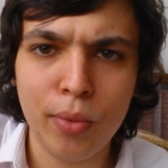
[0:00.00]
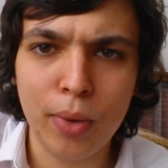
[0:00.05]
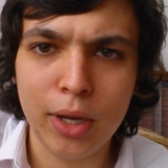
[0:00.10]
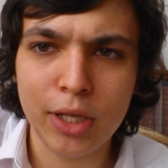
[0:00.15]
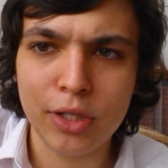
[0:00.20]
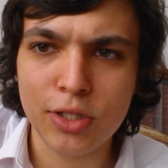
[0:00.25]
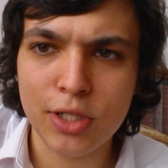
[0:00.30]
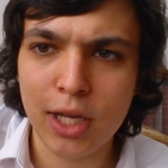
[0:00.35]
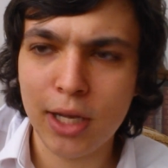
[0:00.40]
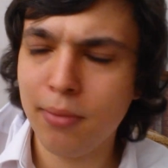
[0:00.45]

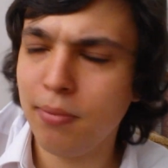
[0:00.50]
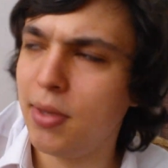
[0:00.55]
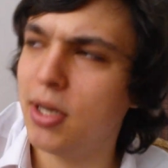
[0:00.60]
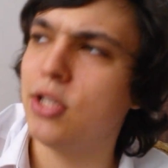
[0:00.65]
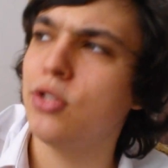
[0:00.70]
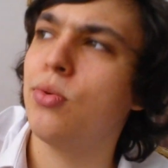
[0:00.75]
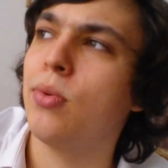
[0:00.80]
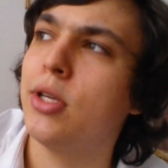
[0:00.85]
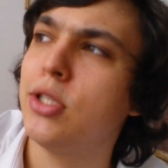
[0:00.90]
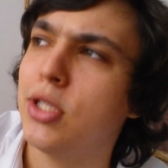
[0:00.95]
Wednesday, and
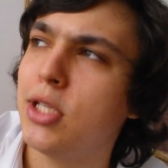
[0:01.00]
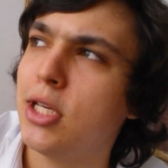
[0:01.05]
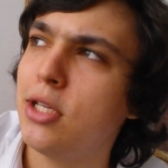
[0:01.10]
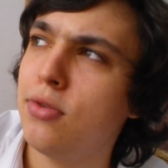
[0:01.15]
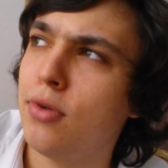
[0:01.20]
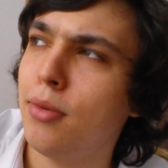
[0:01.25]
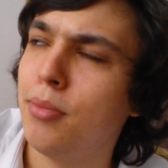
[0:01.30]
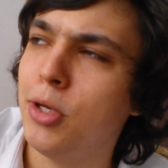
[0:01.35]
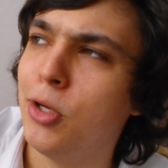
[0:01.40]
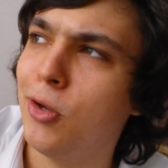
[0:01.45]
it's Wednesday,
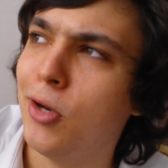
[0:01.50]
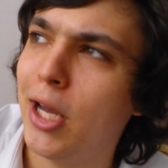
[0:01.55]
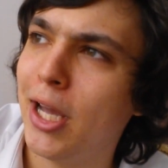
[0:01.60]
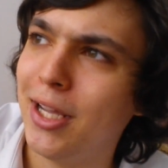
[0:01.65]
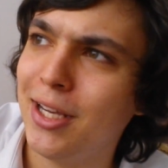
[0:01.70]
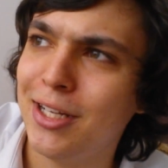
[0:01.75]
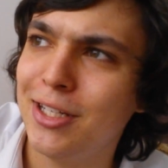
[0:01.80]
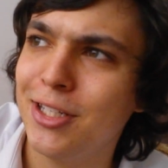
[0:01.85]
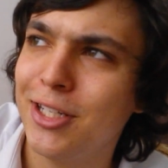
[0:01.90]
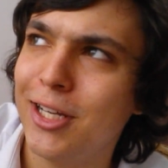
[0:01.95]
so I'll be doing that
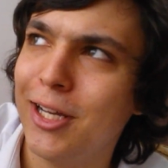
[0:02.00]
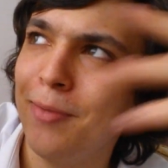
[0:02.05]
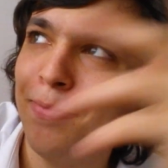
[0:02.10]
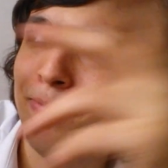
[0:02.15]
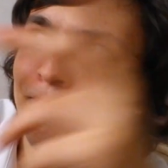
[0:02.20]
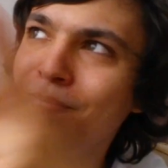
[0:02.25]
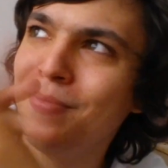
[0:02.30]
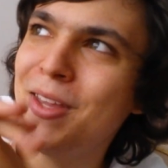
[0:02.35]
again today.